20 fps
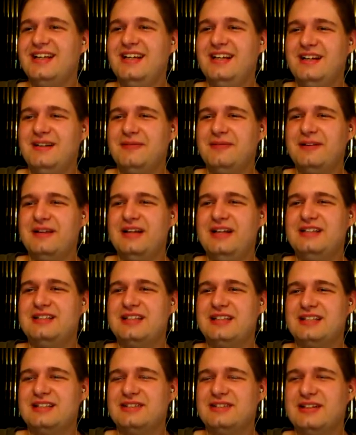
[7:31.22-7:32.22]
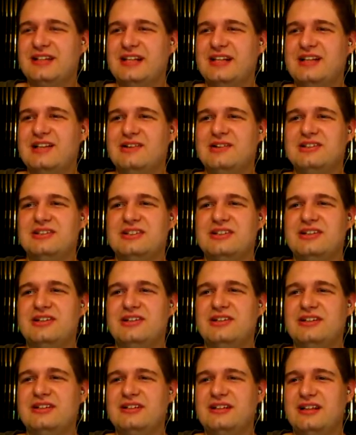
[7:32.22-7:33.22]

in a place that's really close to her,